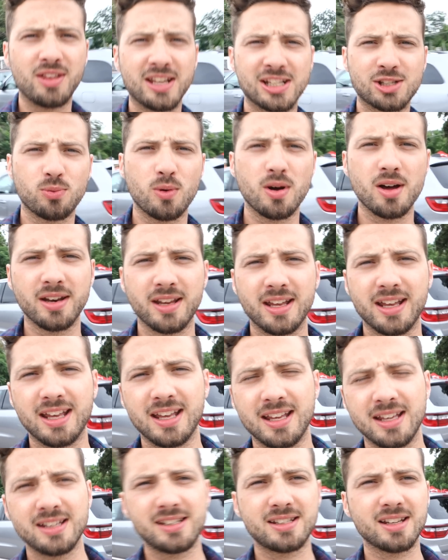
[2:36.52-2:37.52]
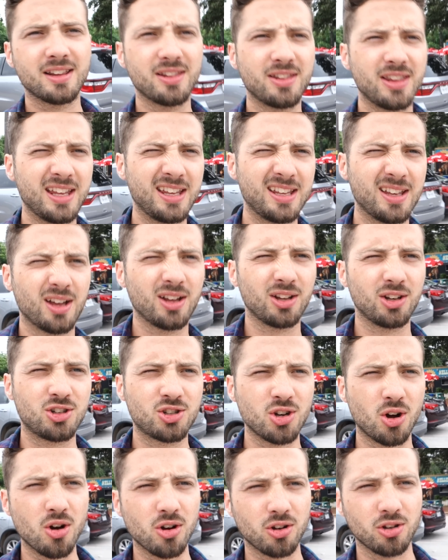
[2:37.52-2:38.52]
This one is the
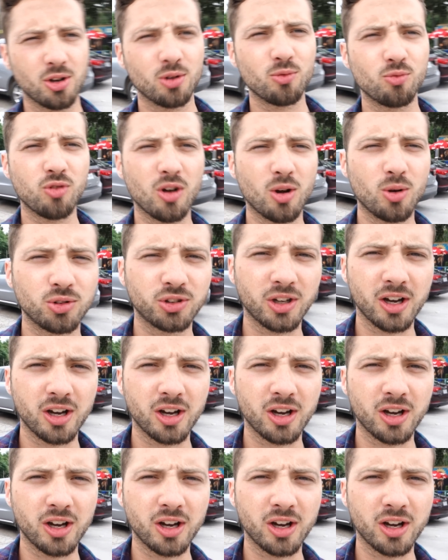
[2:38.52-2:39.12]
Dog and Roll